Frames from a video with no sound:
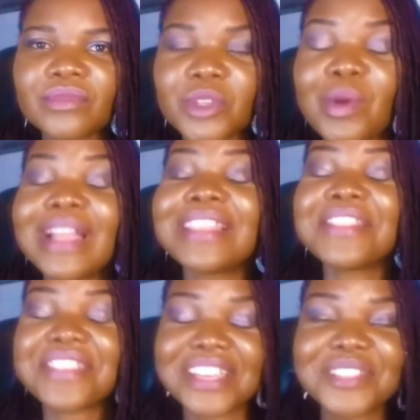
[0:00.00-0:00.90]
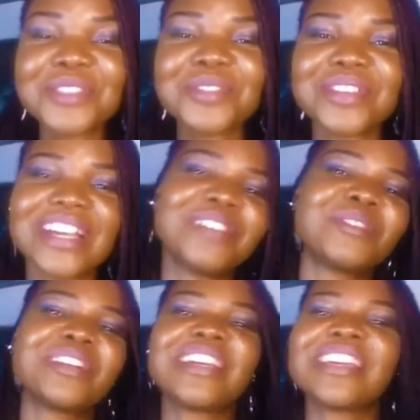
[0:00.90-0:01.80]
while there too,
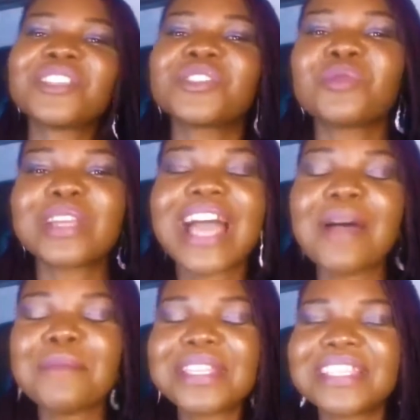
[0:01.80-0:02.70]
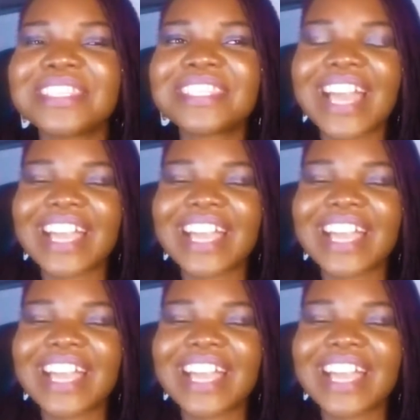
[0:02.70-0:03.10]
so what happened is